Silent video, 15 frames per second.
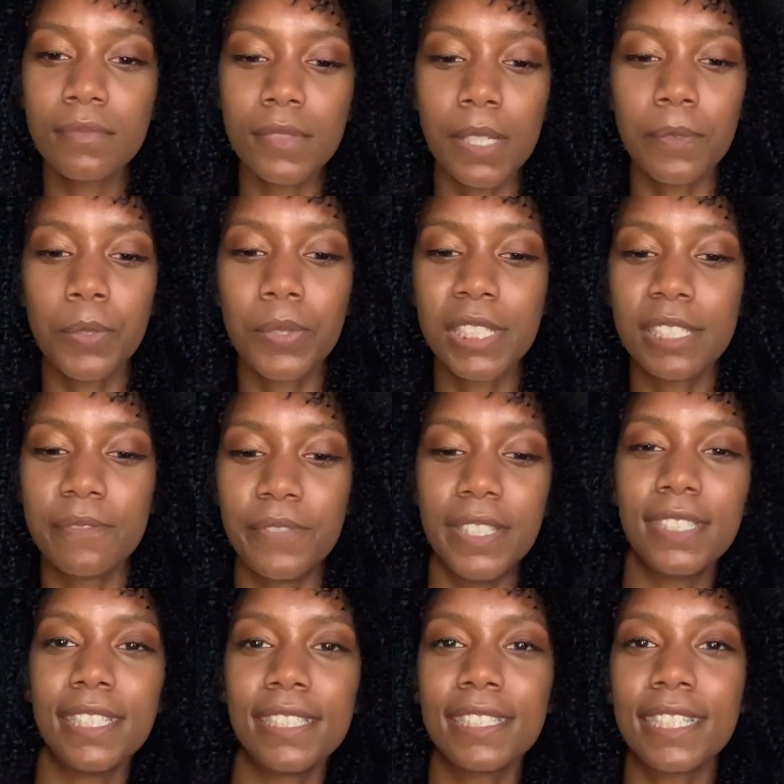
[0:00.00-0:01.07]
of course
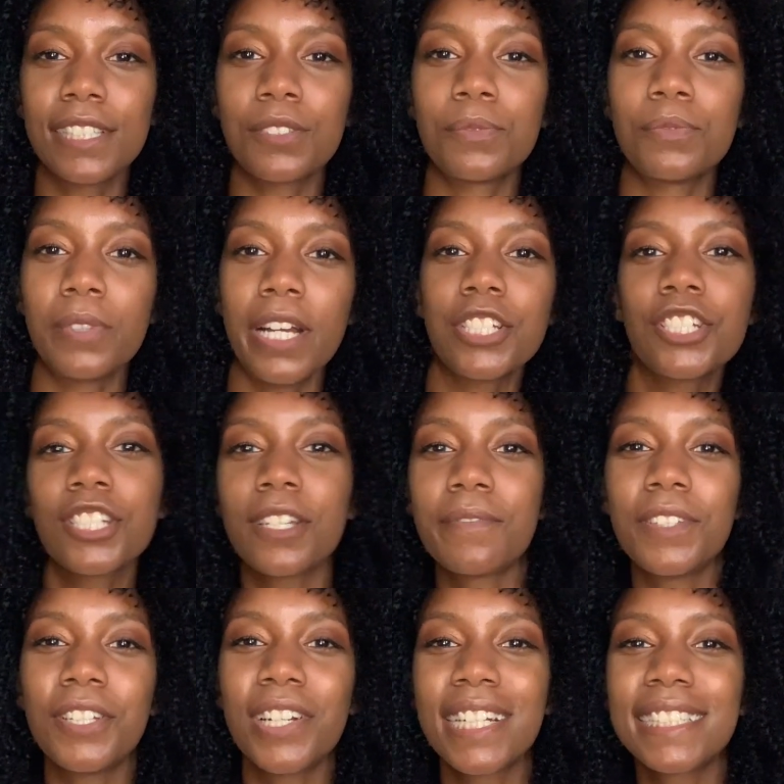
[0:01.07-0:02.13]
feeling like the rush of
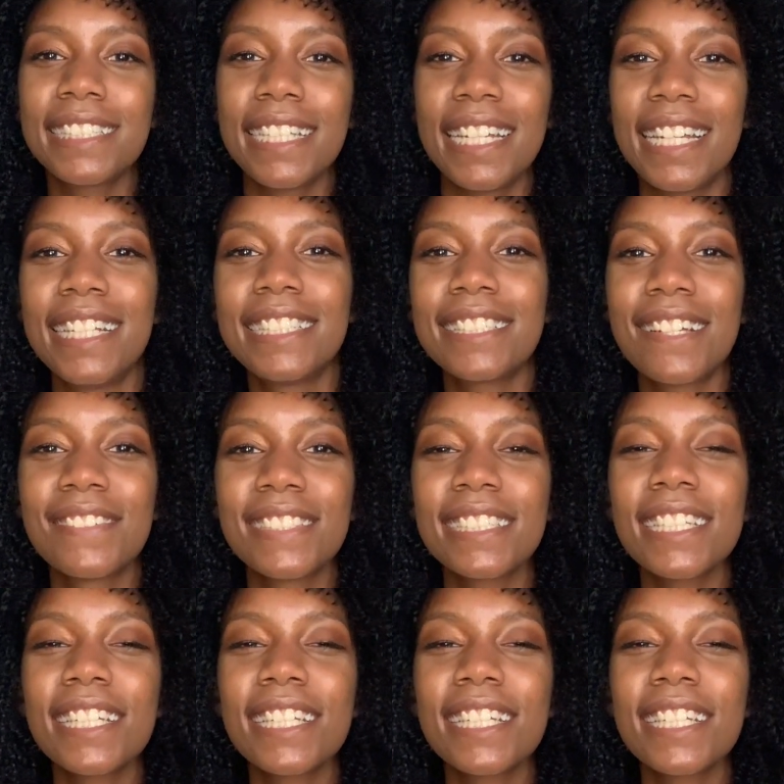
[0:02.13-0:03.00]
New York City. So I was